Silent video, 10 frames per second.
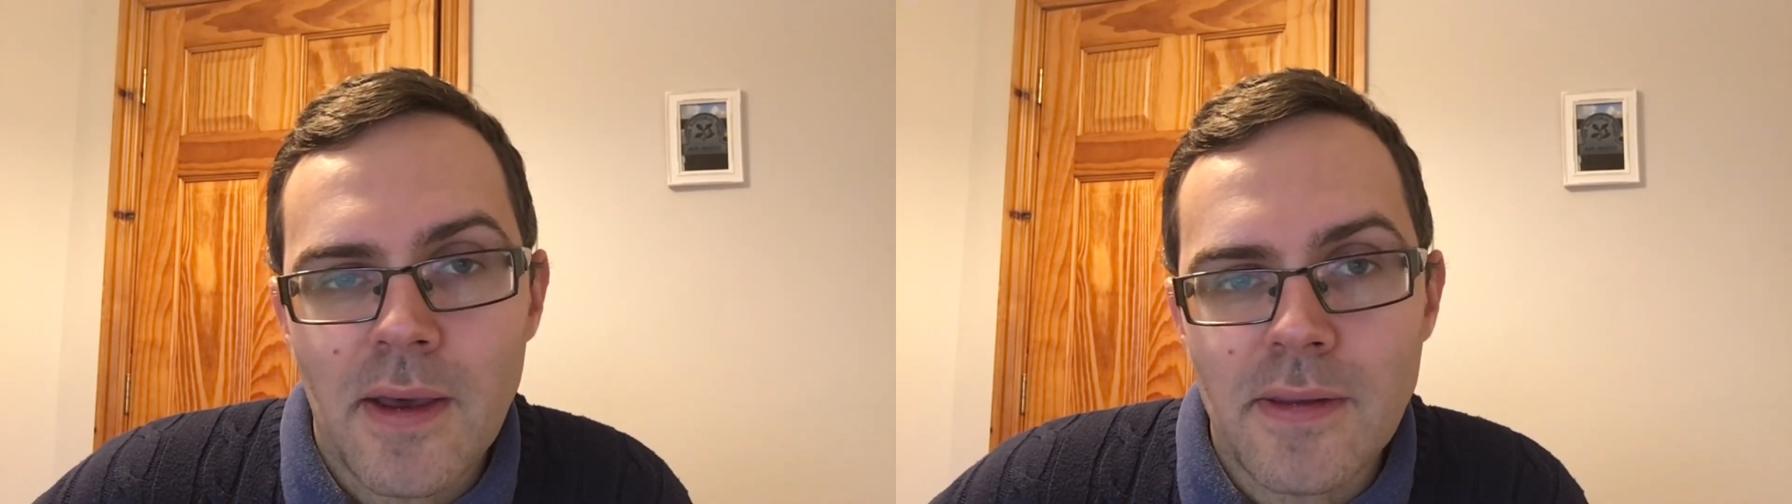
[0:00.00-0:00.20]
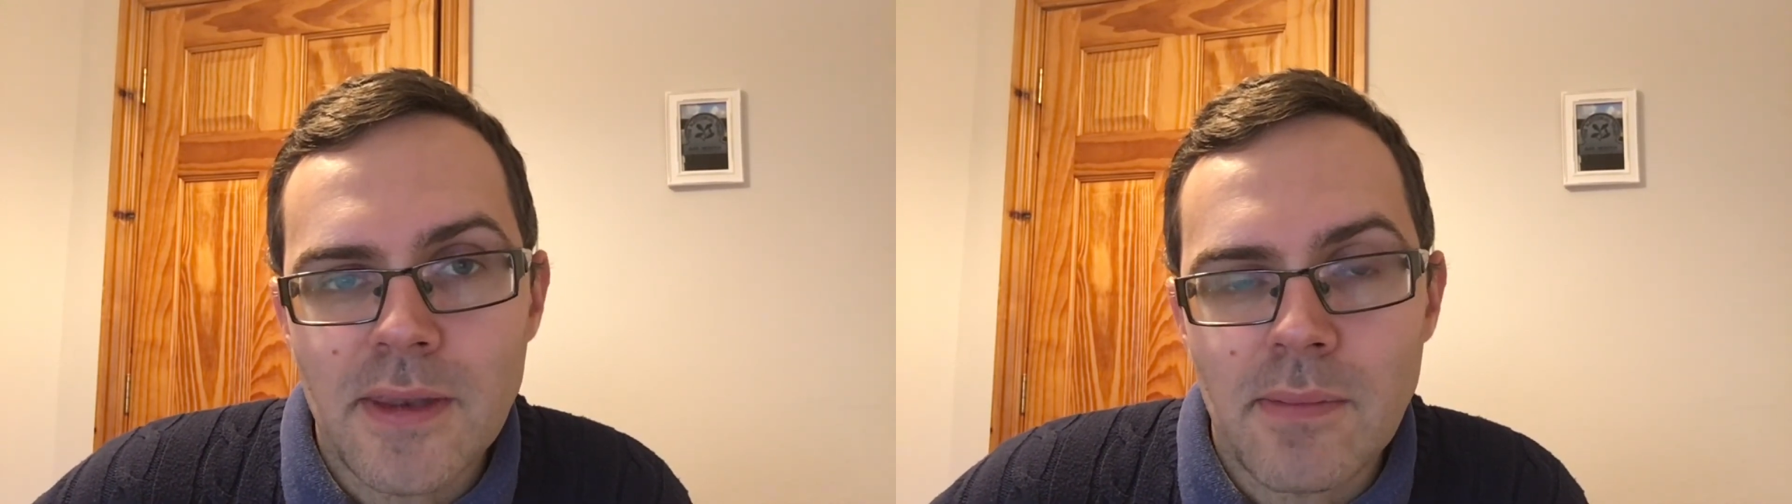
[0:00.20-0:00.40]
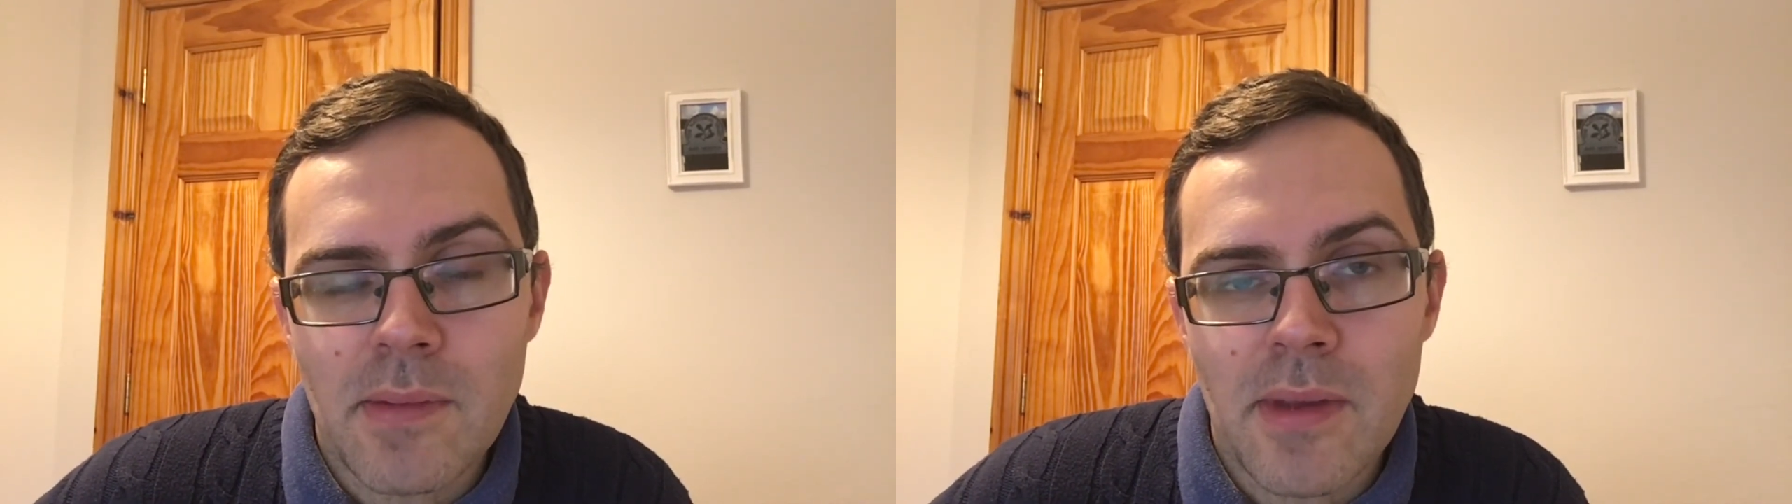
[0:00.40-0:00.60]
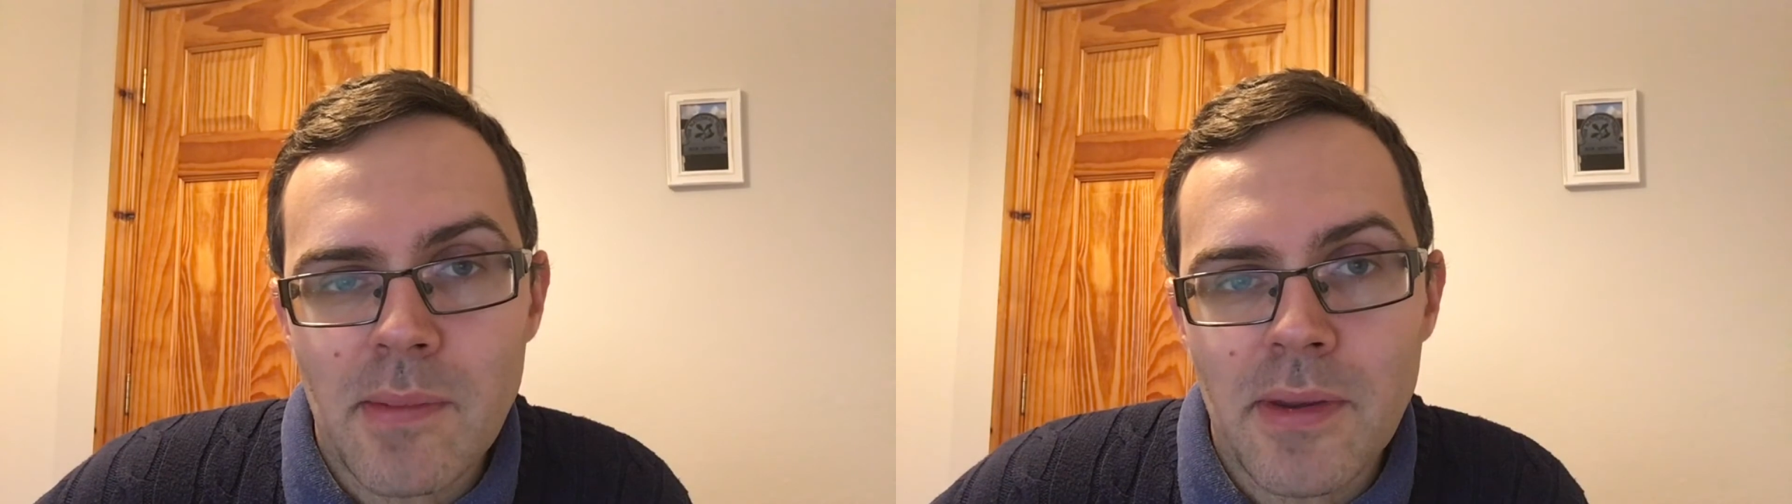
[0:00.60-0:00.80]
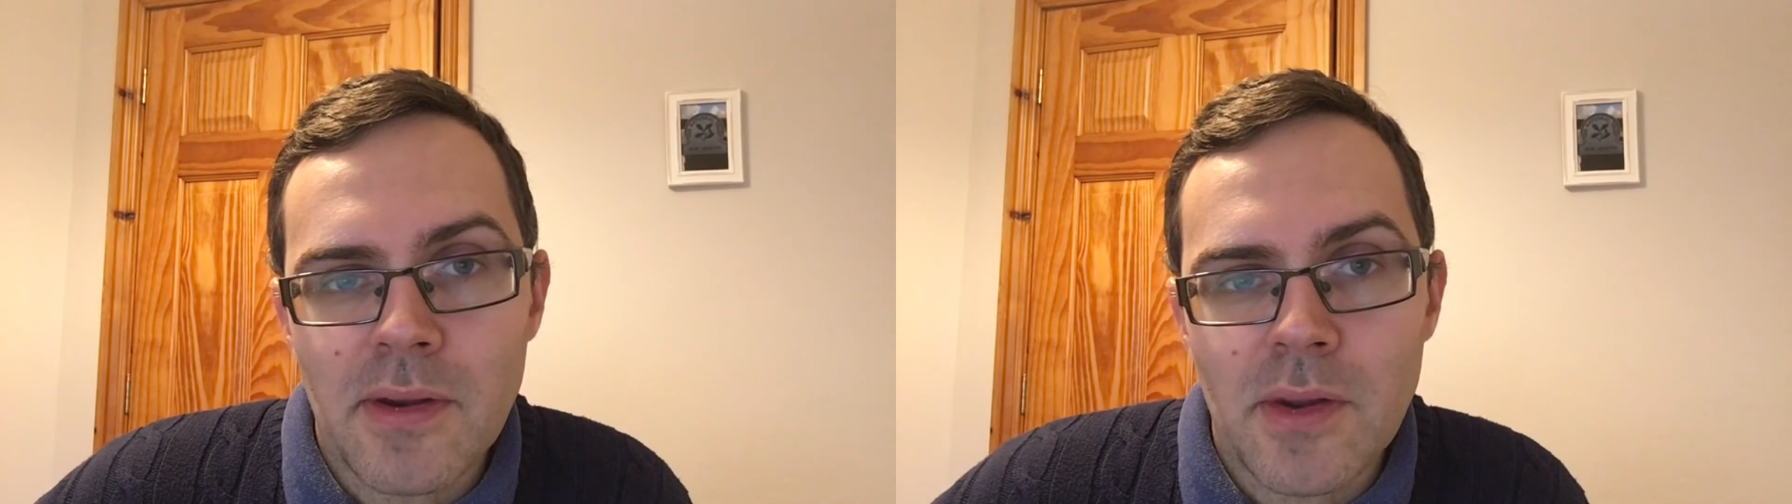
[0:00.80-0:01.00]
deemed to be a
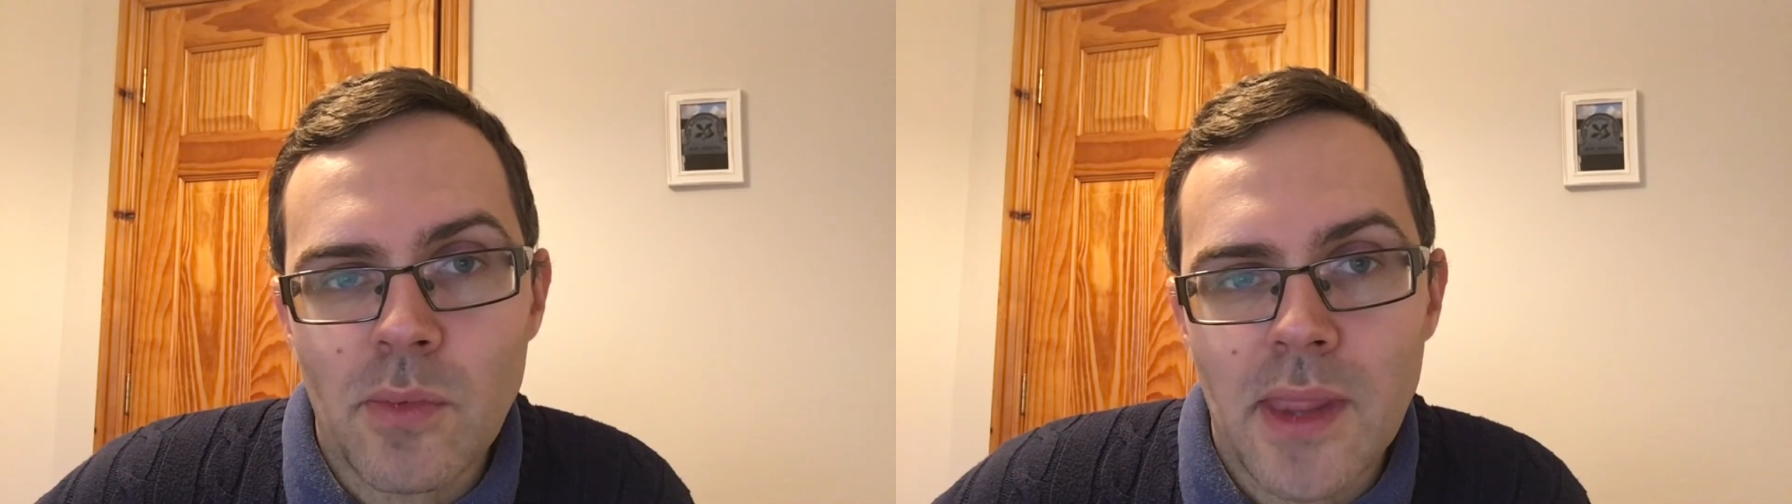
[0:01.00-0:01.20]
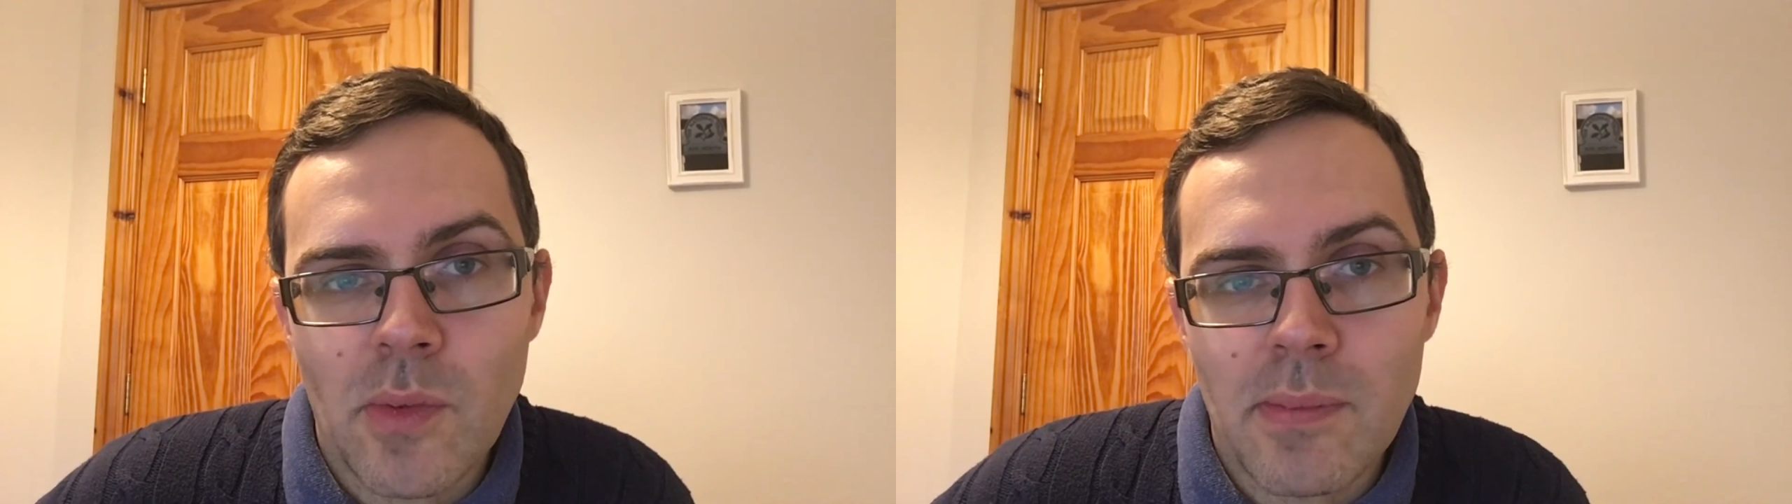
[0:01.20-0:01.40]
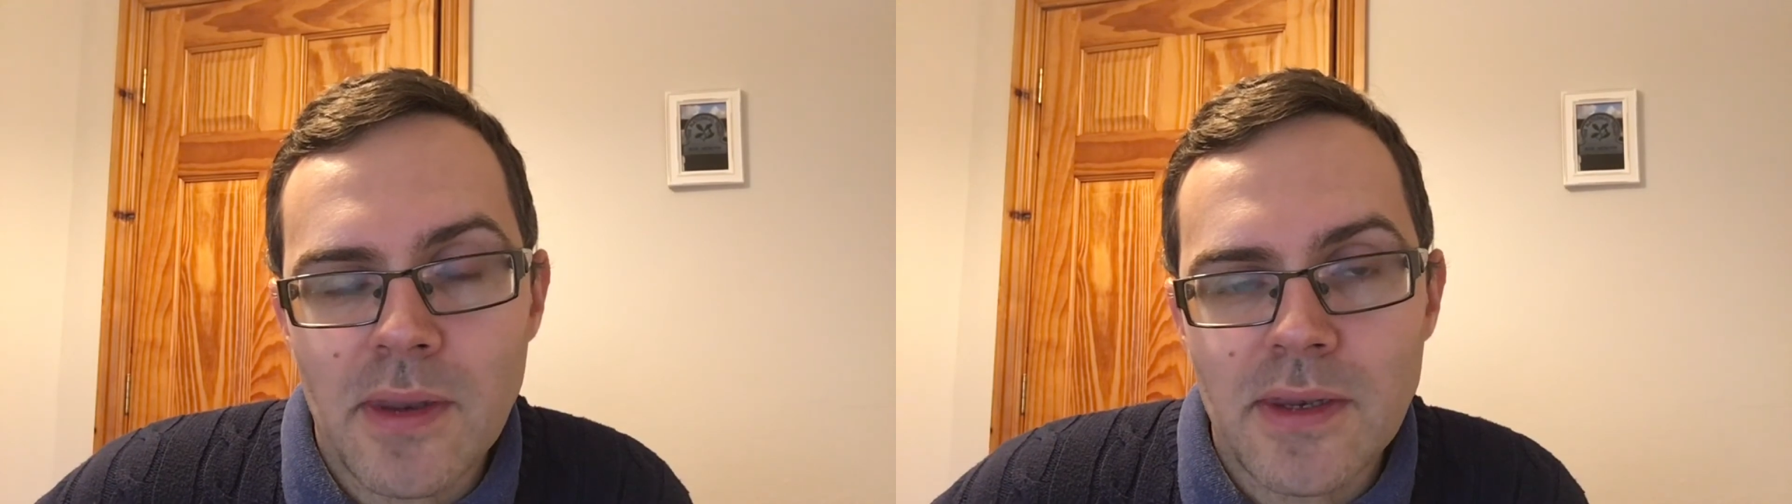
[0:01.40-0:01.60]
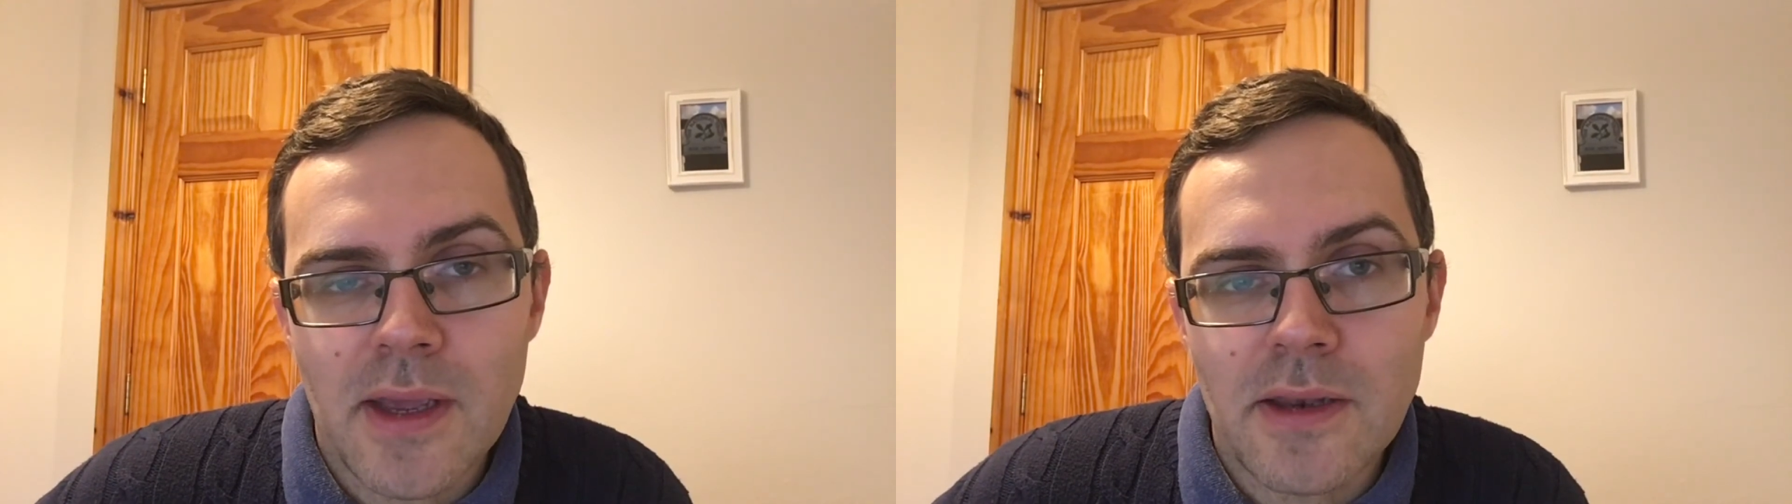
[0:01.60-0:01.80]
period where they would be entitled